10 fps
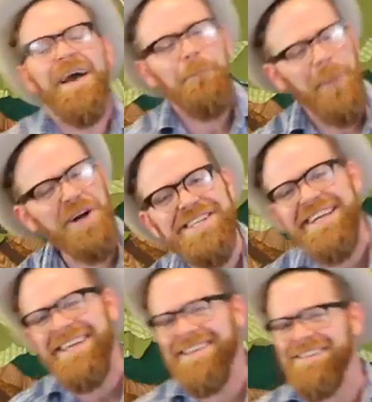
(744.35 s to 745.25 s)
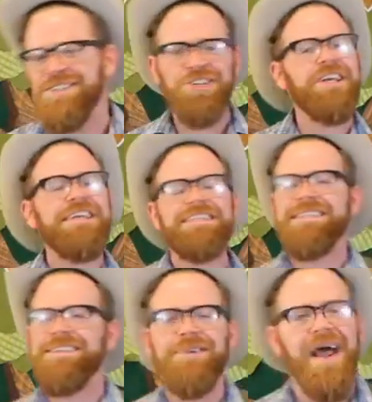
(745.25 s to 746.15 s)
Marching in the streets
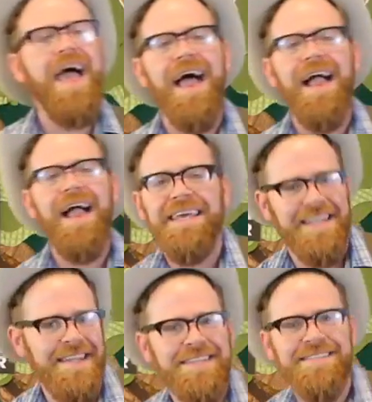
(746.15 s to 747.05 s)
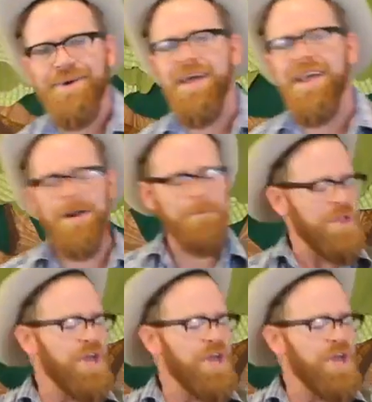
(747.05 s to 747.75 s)
and rallying in the square.